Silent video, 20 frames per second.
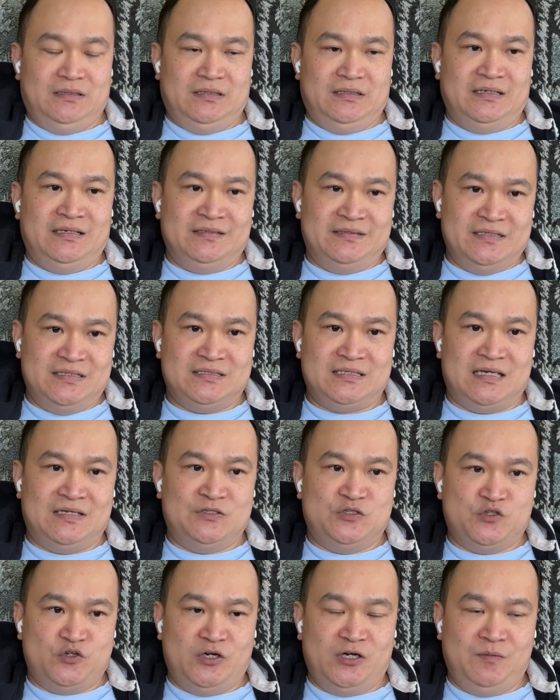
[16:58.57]
and this
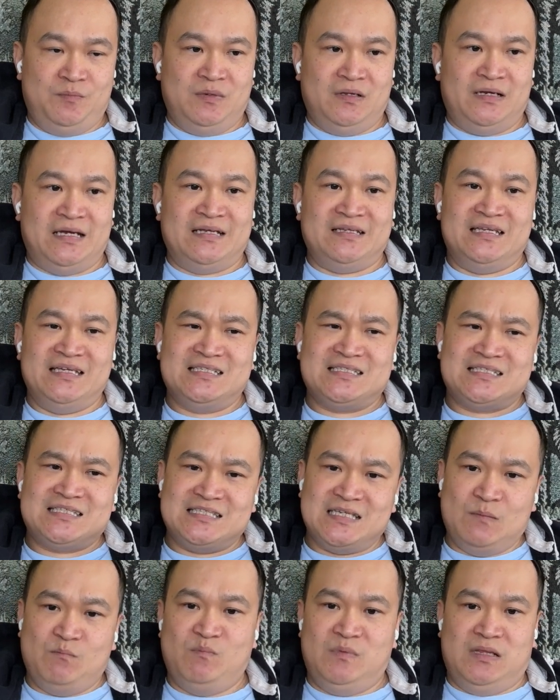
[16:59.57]
enjoyable and this
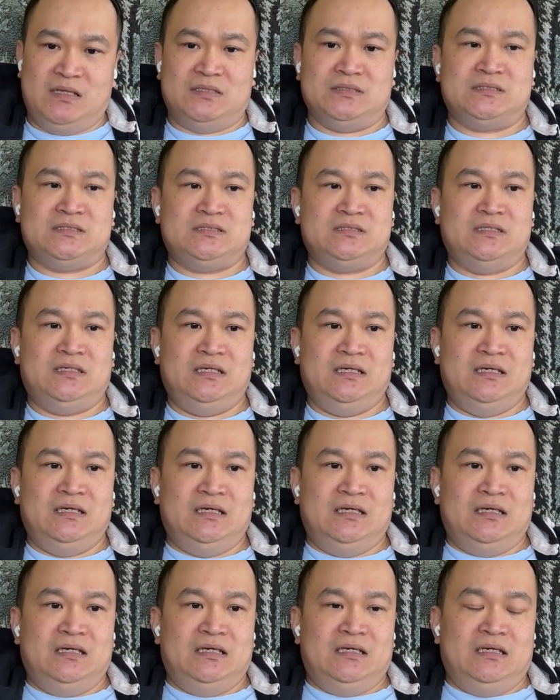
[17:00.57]
seamless,
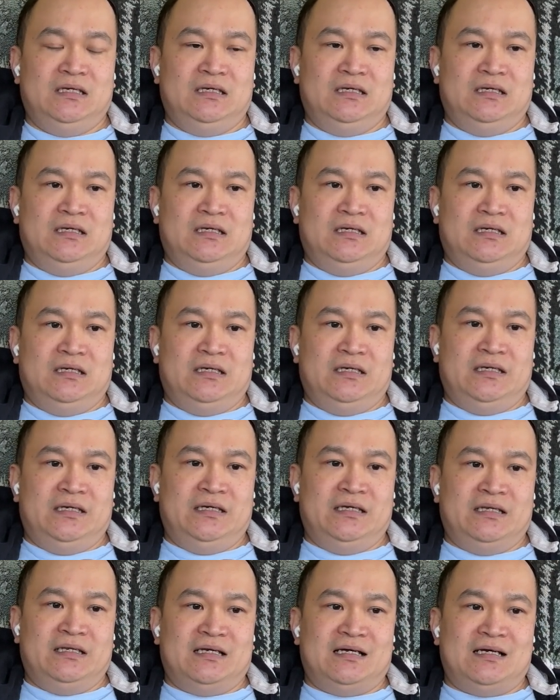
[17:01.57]

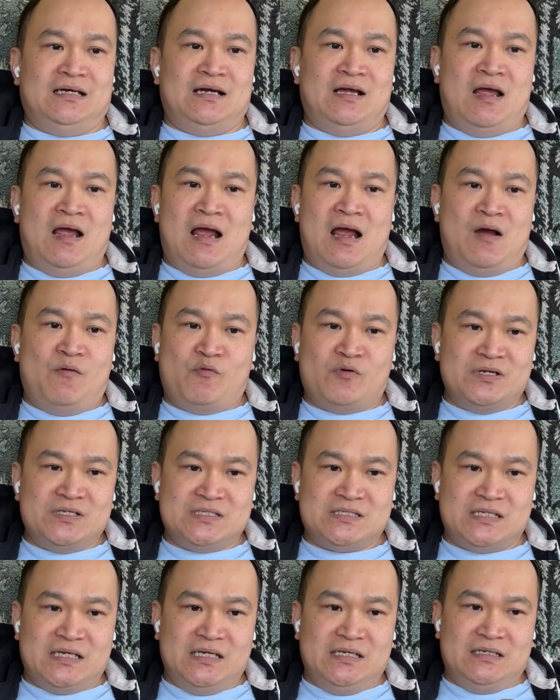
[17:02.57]
and I wouldn't
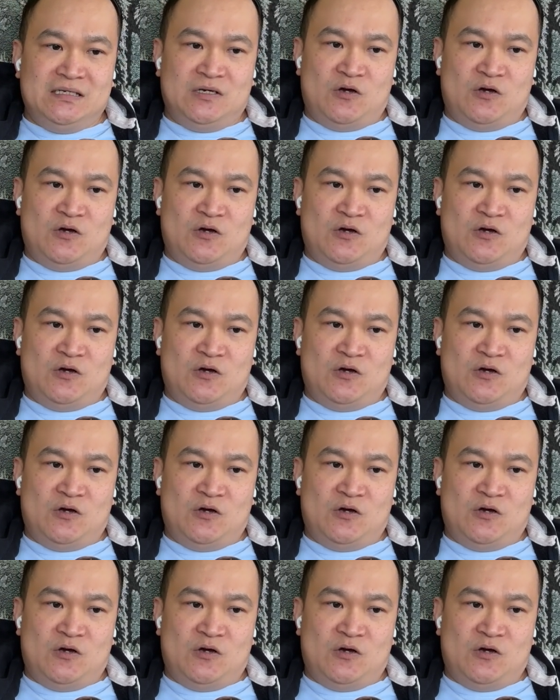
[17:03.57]
say the